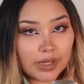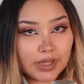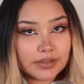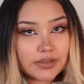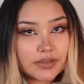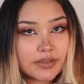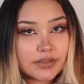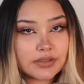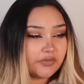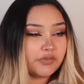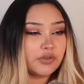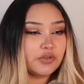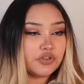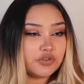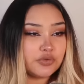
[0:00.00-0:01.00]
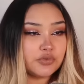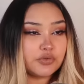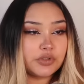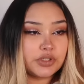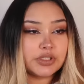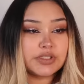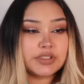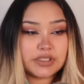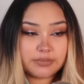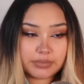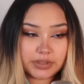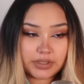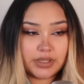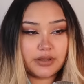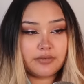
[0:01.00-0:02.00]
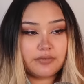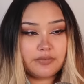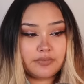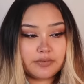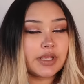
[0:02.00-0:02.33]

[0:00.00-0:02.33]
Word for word: but if you do look deep enough,